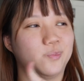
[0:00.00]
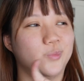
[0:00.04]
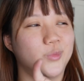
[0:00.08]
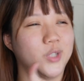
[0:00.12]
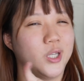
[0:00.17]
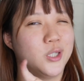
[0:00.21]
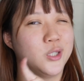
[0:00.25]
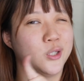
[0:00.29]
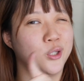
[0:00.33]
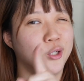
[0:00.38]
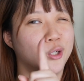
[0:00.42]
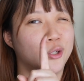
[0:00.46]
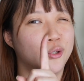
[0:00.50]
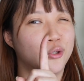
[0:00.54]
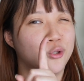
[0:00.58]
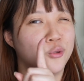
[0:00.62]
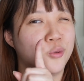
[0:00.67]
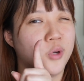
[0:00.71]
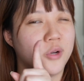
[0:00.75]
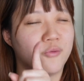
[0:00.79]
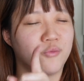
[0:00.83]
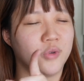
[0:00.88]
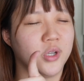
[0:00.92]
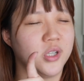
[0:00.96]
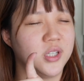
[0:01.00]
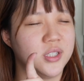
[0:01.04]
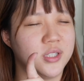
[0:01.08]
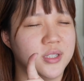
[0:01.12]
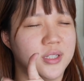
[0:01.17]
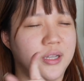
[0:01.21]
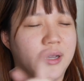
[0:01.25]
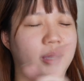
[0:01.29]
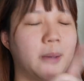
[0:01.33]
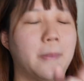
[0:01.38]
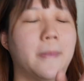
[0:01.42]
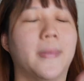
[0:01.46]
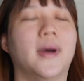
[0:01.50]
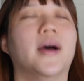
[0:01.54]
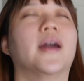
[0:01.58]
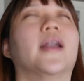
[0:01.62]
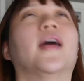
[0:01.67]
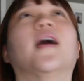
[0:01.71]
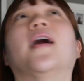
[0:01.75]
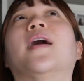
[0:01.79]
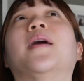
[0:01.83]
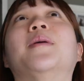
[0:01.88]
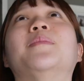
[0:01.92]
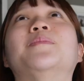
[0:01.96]
that's a little too unrealistic but
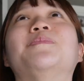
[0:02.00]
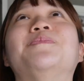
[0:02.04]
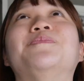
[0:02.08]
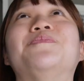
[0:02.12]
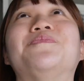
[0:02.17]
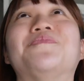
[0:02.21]
um